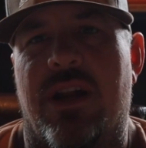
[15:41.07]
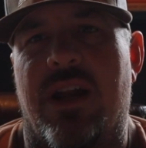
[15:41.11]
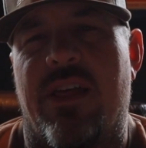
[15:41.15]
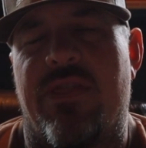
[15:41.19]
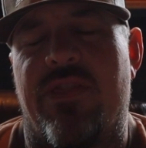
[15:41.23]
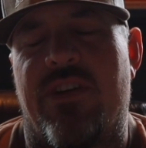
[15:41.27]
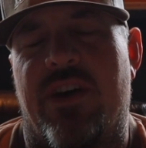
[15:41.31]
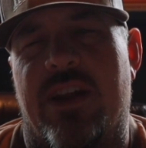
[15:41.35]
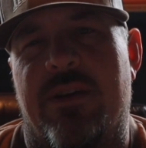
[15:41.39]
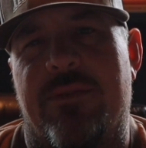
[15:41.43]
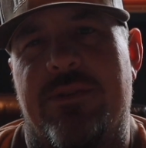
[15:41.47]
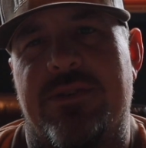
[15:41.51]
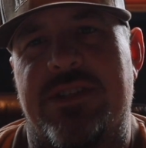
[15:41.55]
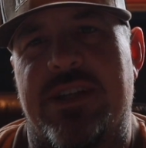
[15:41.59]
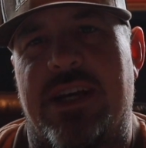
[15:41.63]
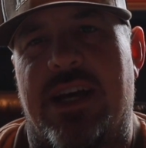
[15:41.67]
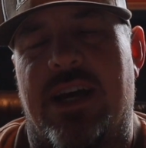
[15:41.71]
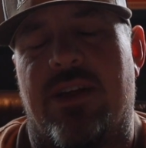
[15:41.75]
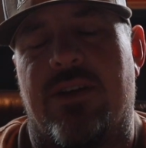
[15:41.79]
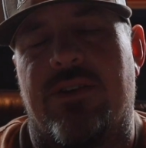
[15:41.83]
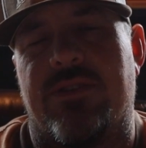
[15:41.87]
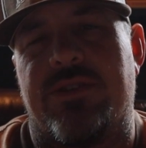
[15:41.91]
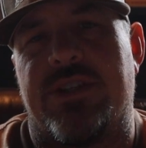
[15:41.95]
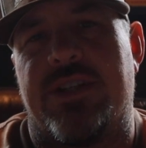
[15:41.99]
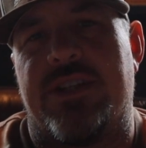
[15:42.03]
I thought it was
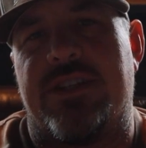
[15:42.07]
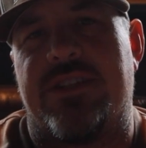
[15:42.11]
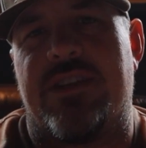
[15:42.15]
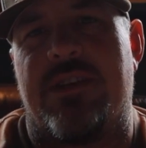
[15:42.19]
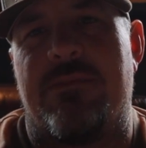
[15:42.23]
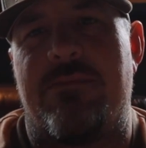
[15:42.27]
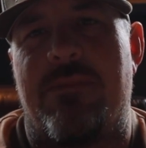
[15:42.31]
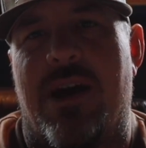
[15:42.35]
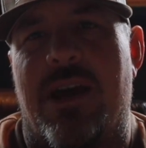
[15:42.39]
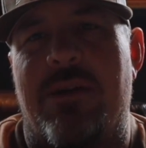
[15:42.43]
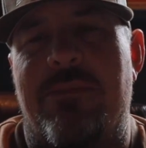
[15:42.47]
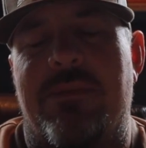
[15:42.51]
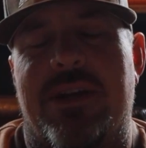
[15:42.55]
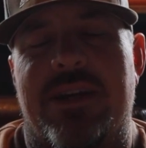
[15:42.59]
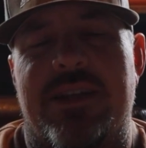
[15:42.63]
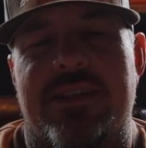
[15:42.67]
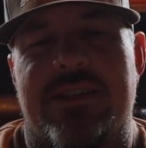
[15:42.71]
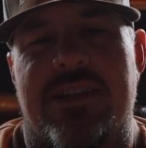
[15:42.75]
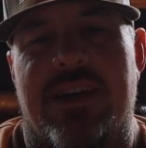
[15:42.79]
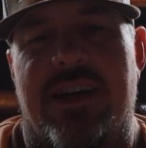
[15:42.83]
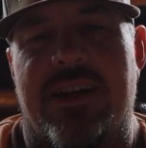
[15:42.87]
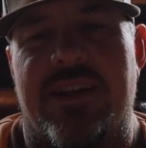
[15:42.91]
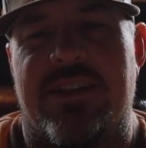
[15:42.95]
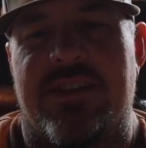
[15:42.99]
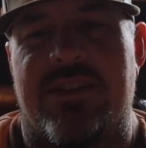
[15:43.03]
allergies. It might be a
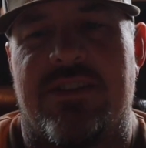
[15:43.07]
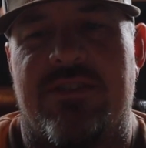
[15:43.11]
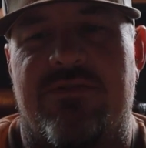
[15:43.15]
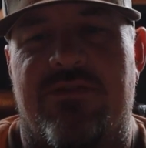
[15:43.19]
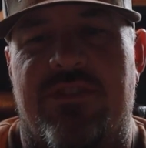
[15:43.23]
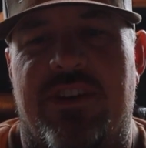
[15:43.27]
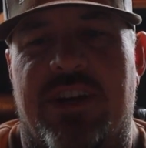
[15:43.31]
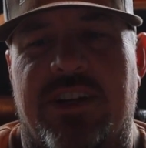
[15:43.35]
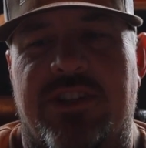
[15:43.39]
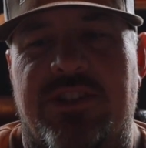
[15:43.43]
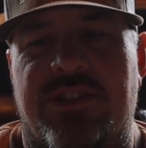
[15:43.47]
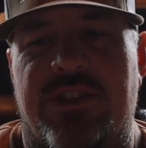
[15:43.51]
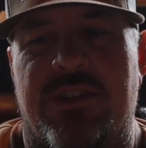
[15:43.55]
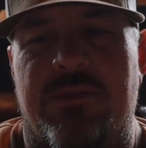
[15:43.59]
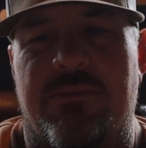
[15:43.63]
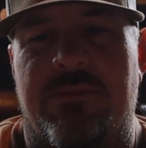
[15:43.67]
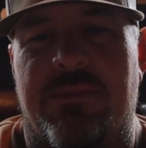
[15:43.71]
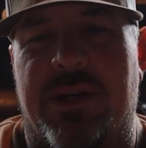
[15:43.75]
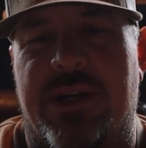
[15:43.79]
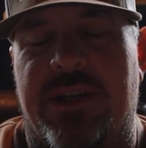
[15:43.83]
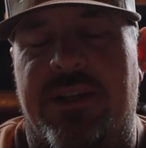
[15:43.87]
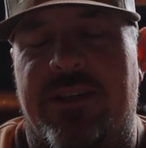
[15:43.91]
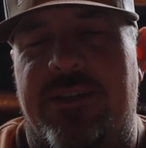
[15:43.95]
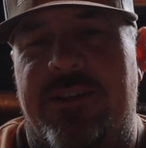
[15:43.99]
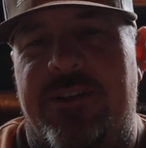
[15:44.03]
sinus infection,
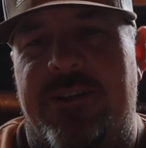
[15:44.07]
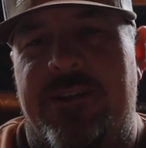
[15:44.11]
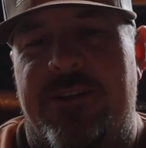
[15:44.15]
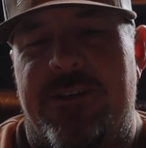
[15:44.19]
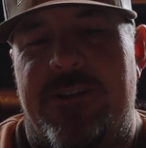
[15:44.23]
but